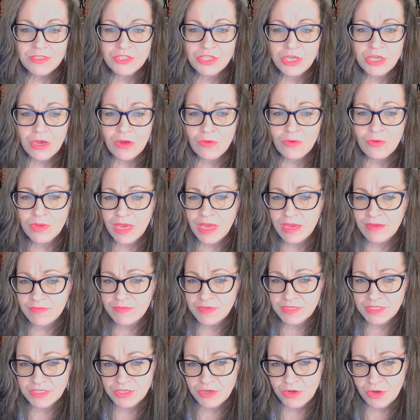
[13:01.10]
Joe gave
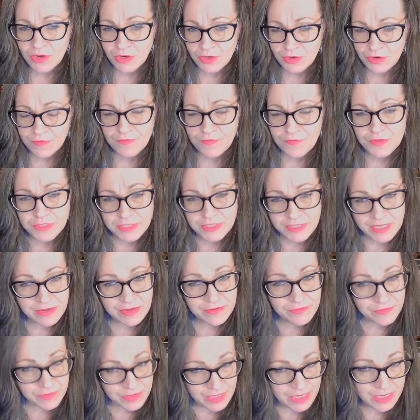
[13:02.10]
it to her for
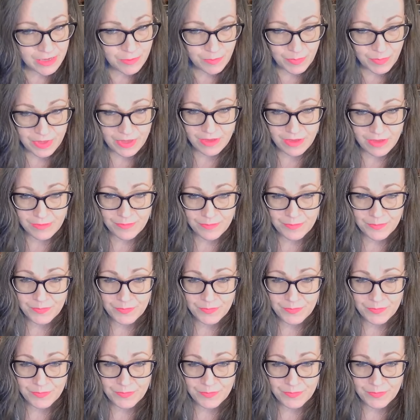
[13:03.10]
safekeeping.